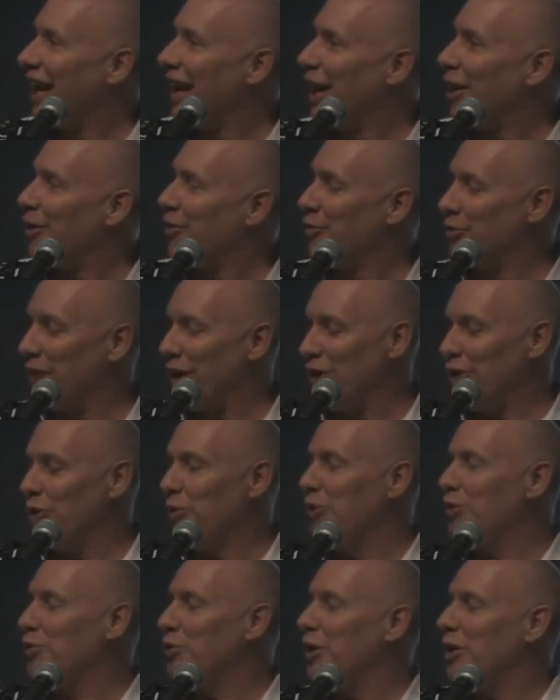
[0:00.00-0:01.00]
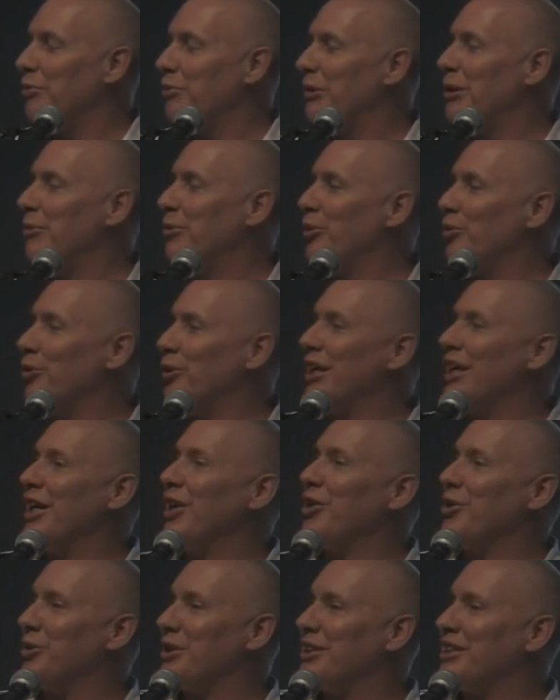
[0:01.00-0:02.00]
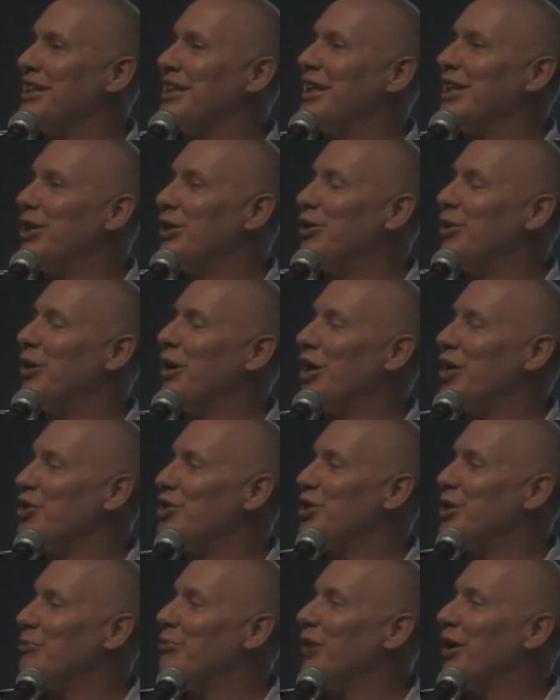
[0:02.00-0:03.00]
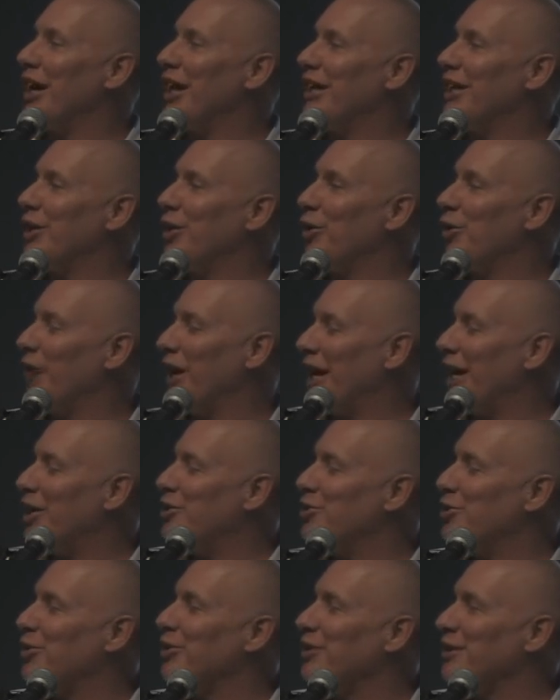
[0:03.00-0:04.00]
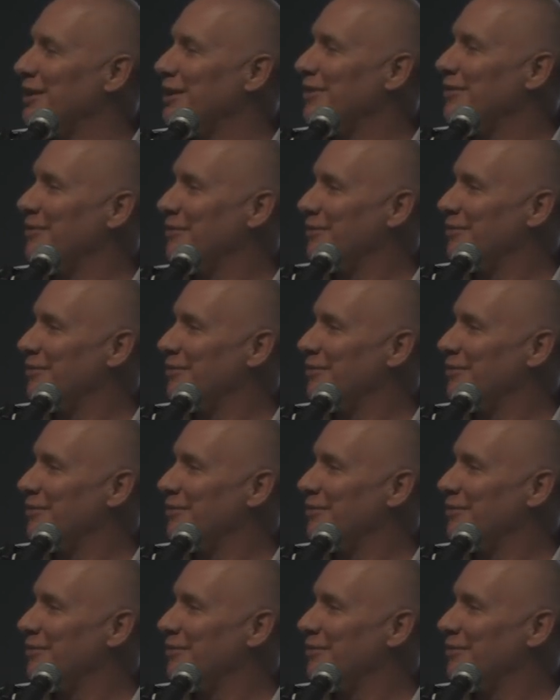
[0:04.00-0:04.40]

And a friend who was with me, Maria Christina, you are, she brought little angels.